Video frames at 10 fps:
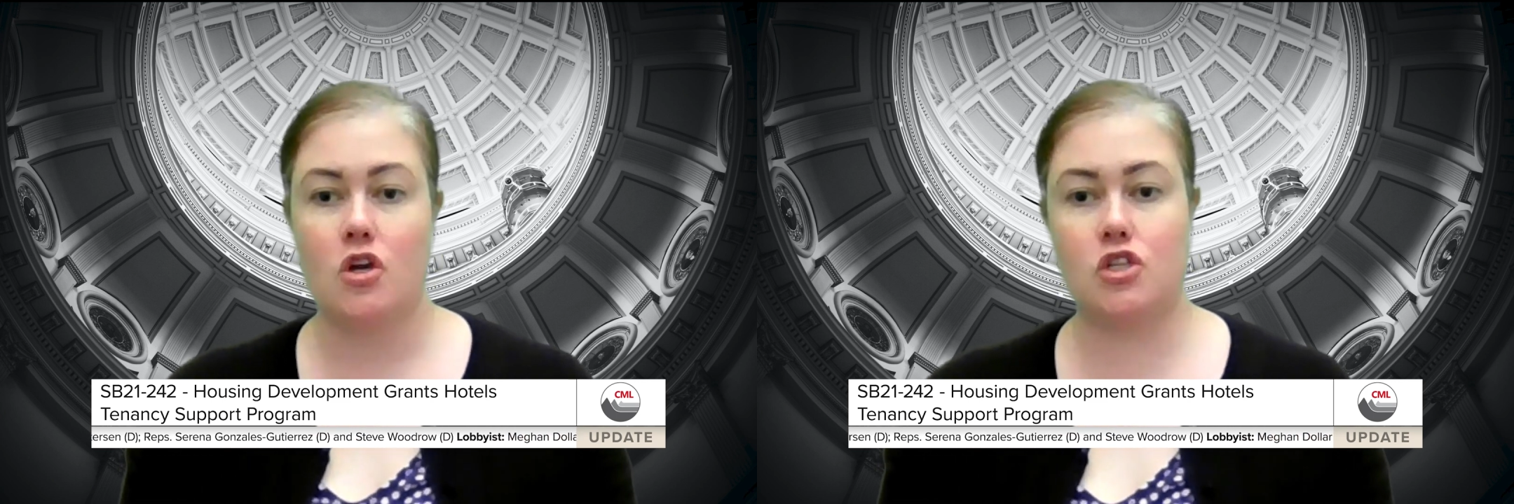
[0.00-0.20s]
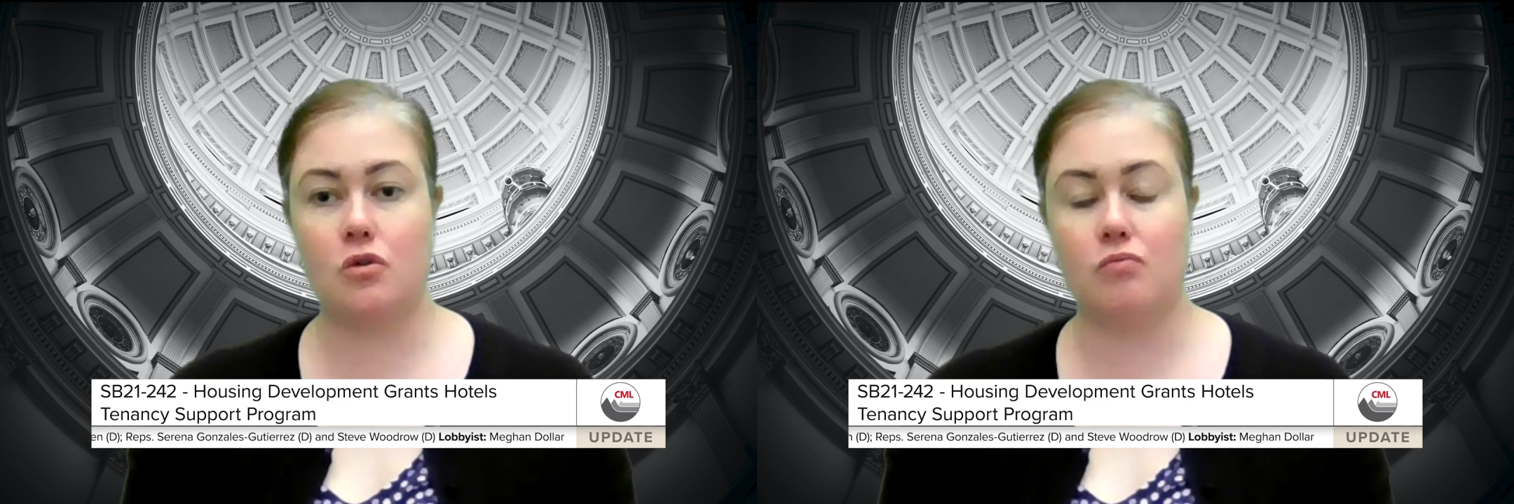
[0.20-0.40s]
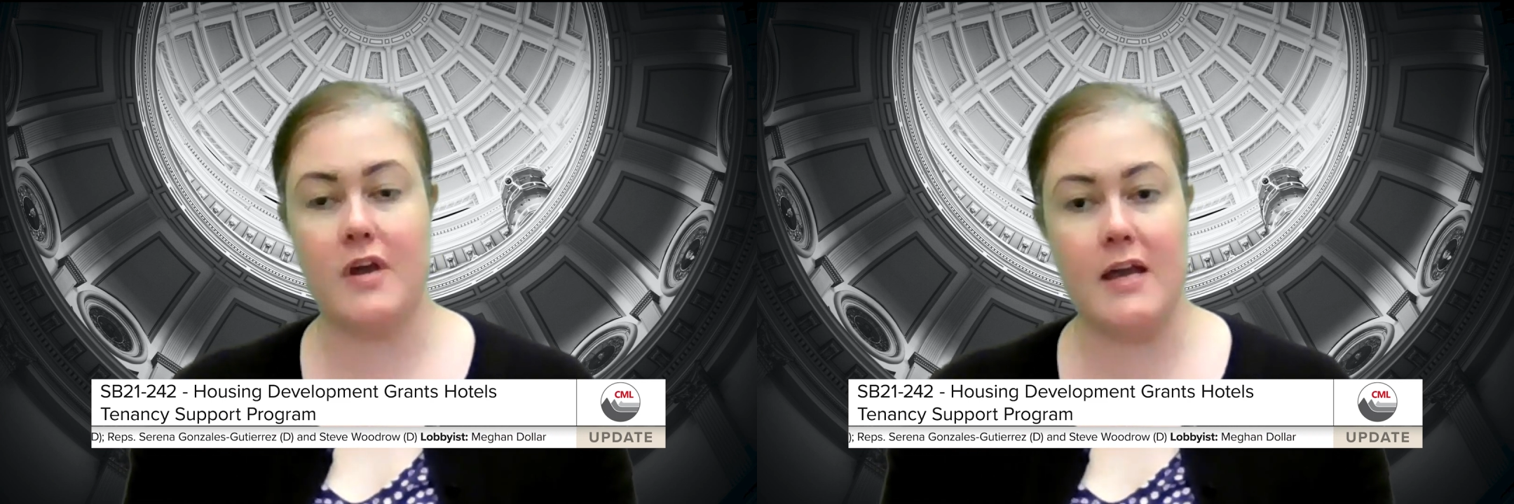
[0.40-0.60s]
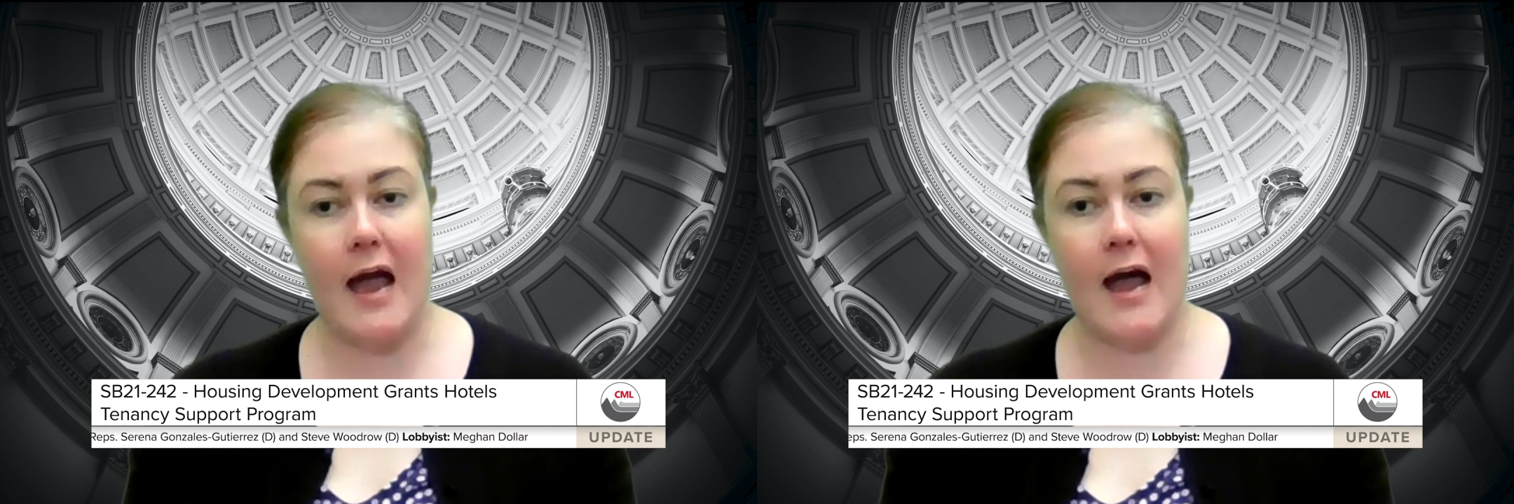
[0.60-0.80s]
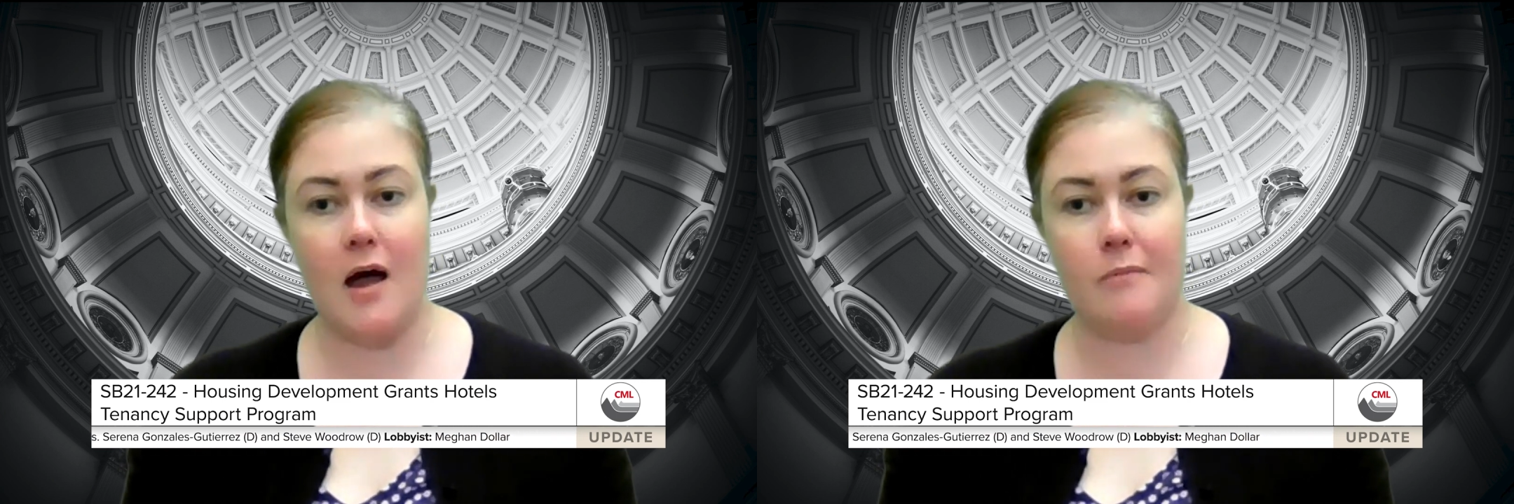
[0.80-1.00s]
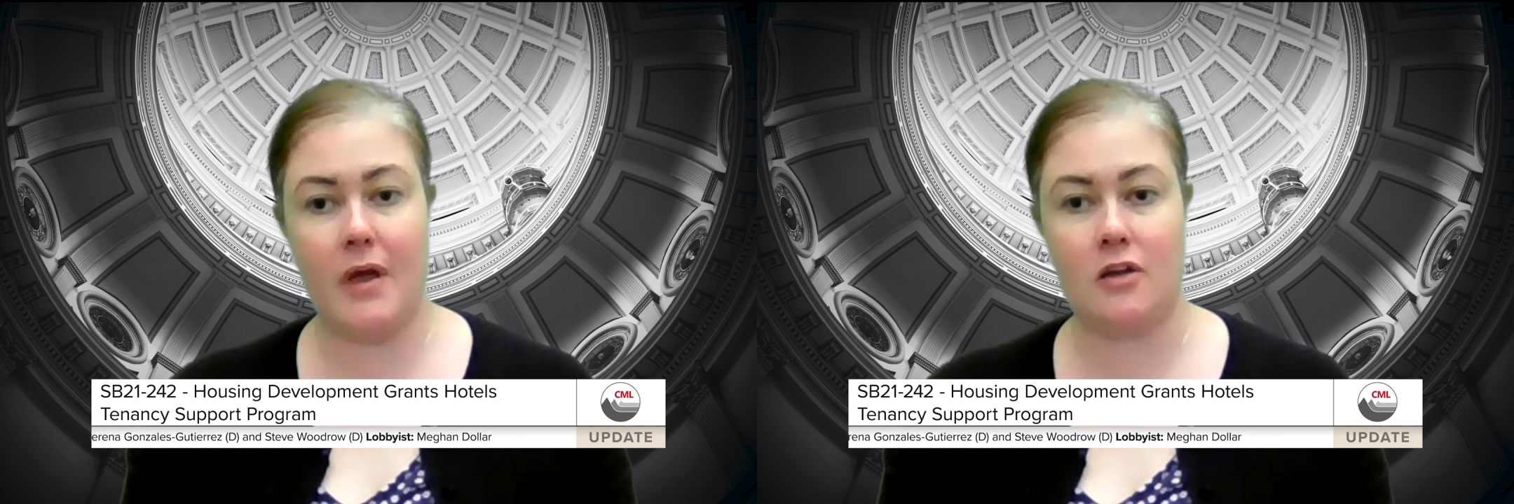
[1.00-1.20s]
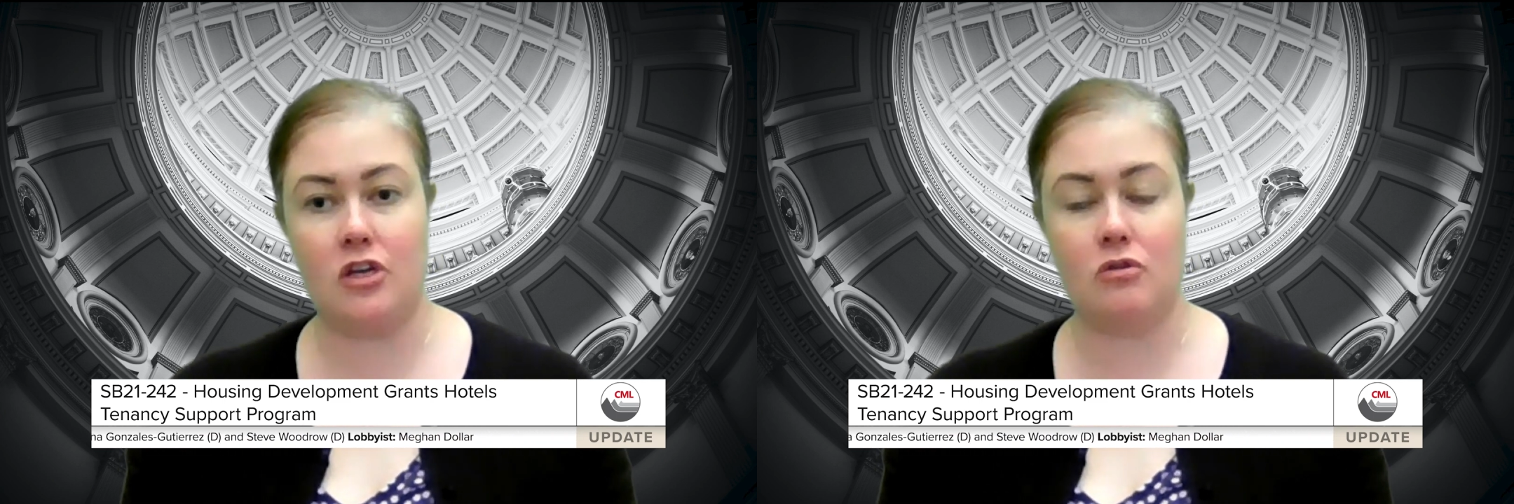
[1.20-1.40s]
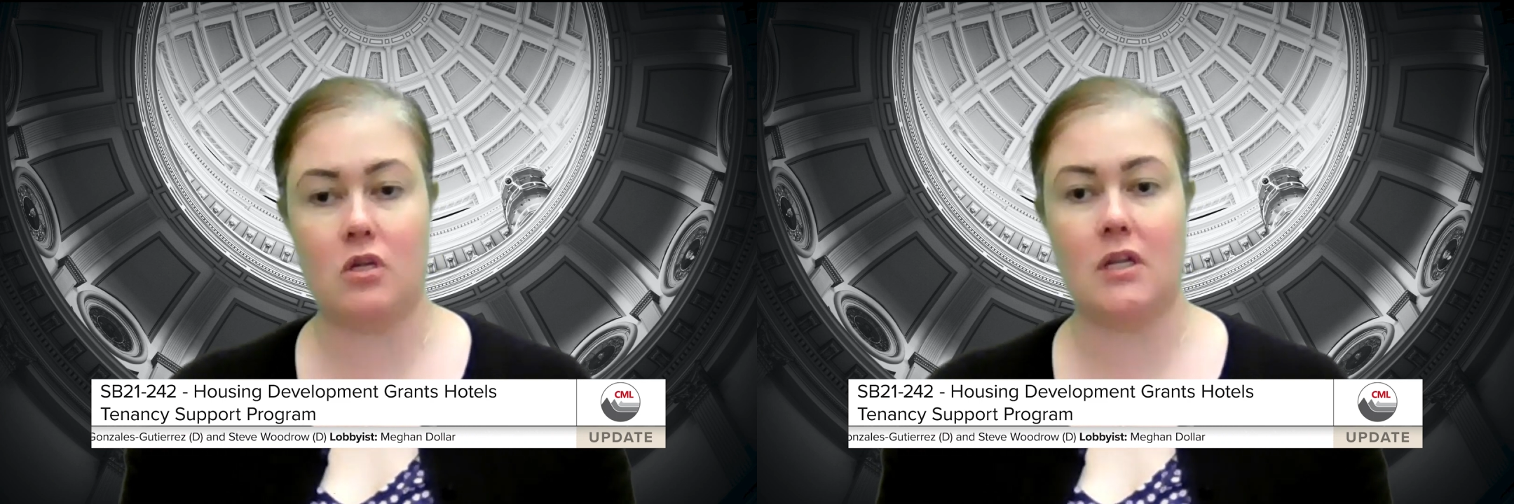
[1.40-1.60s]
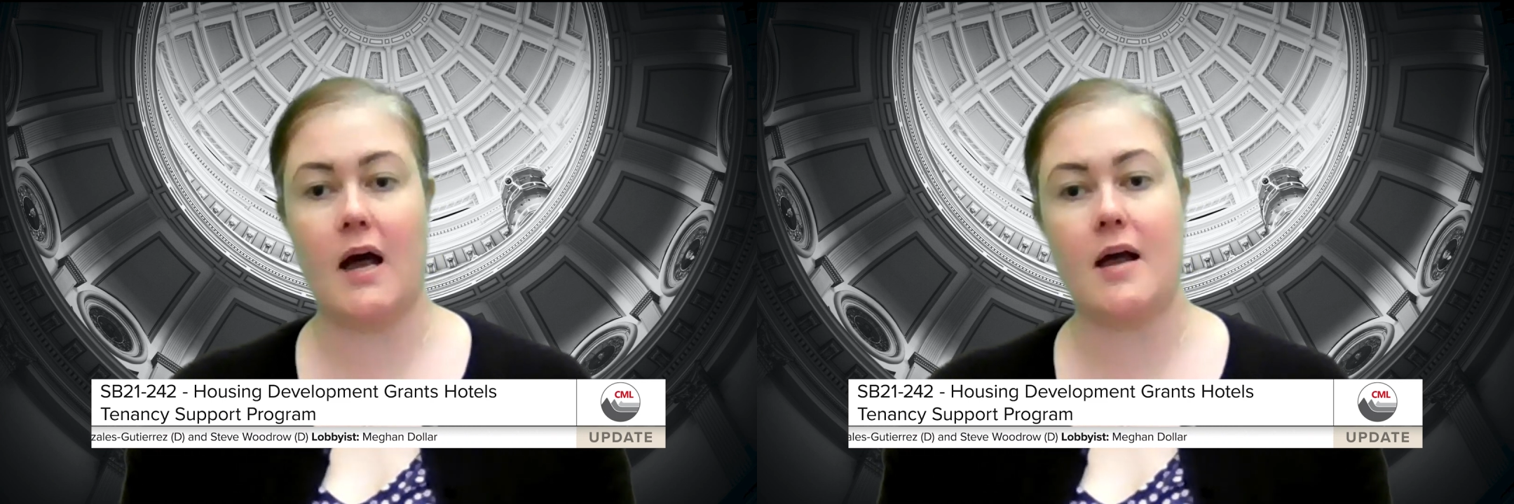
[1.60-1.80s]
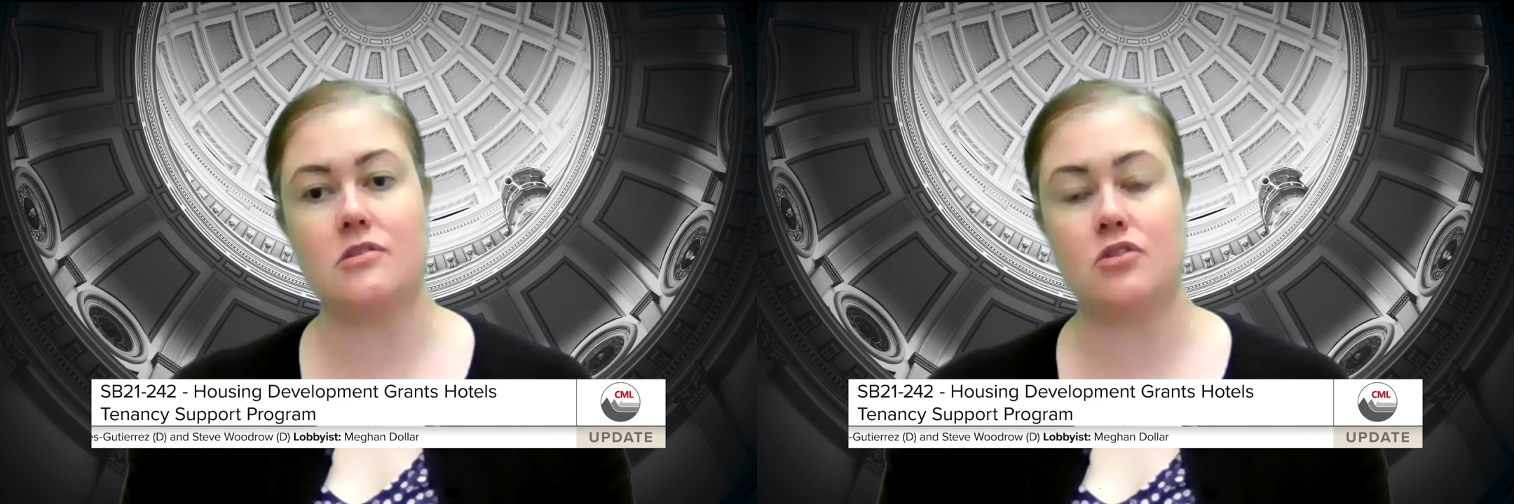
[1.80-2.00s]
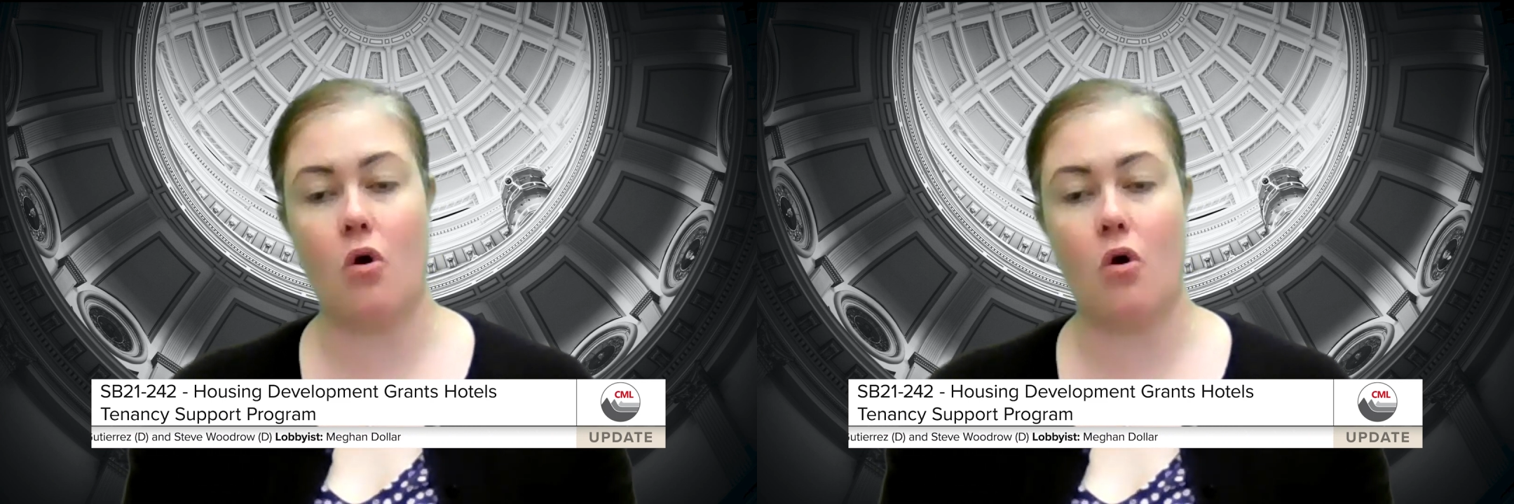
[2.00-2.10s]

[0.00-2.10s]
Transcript: to rehab and utilize